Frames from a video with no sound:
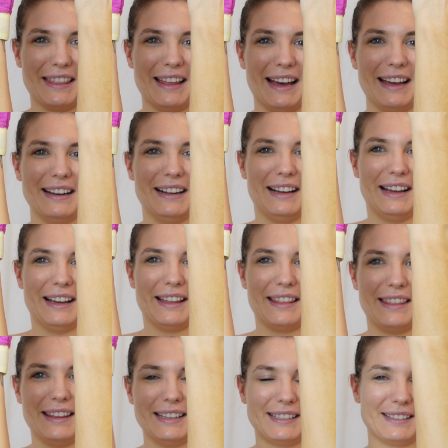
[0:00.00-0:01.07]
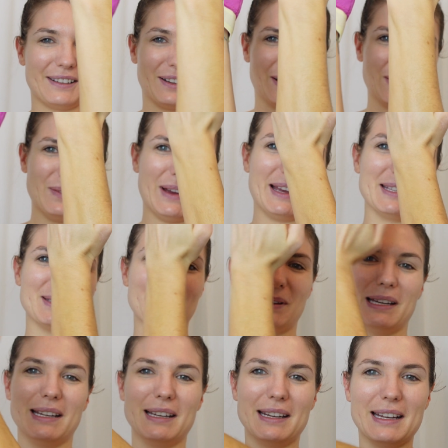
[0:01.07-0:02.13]
that this arm has
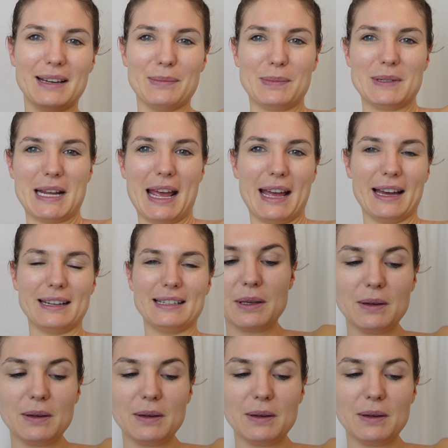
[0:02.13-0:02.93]
been tanned.